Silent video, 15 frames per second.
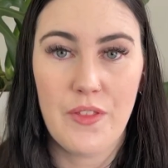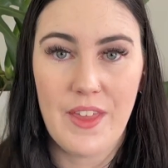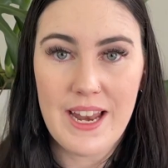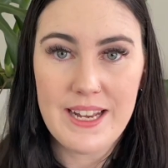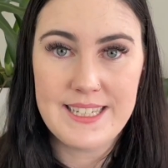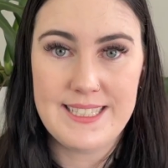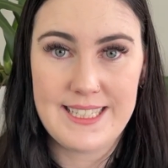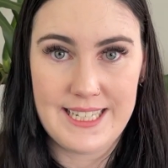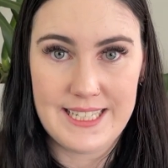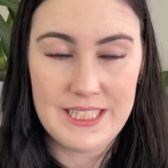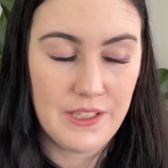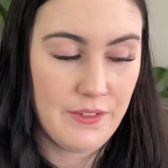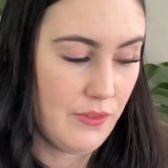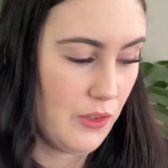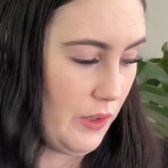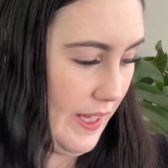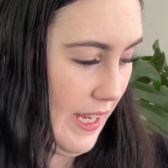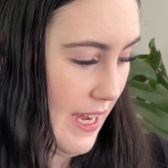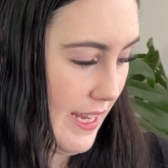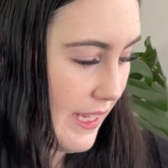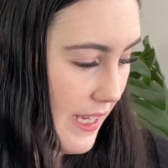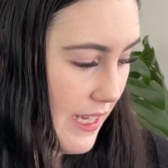that is it for the
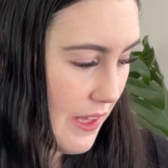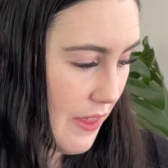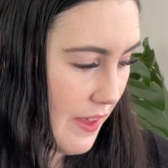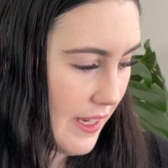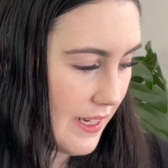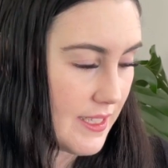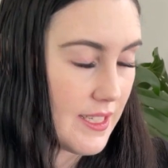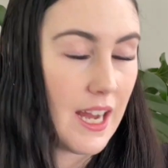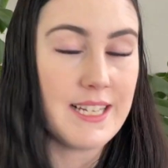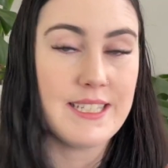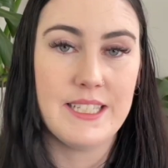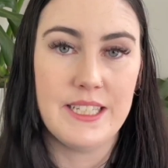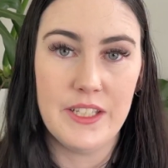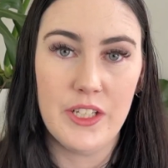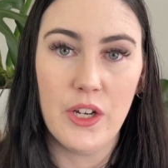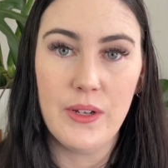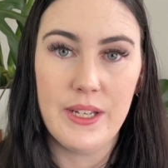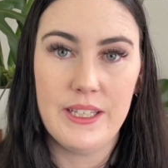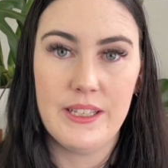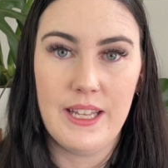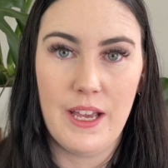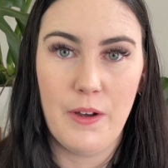Ikea things. I did go
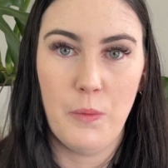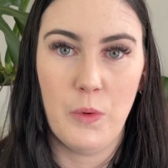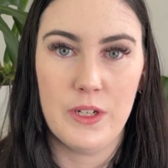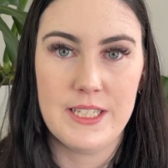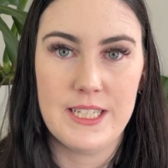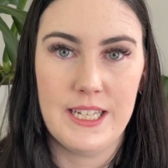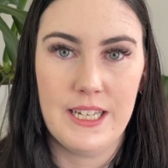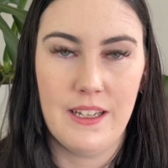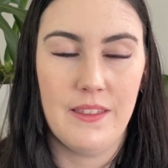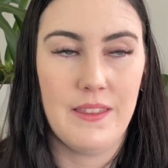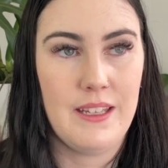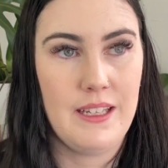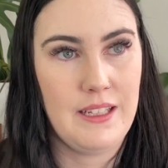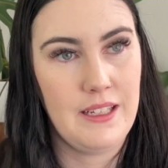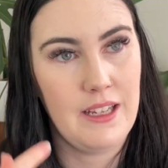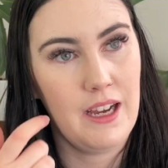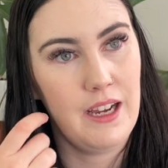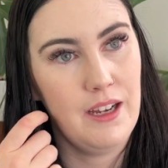in there wanting the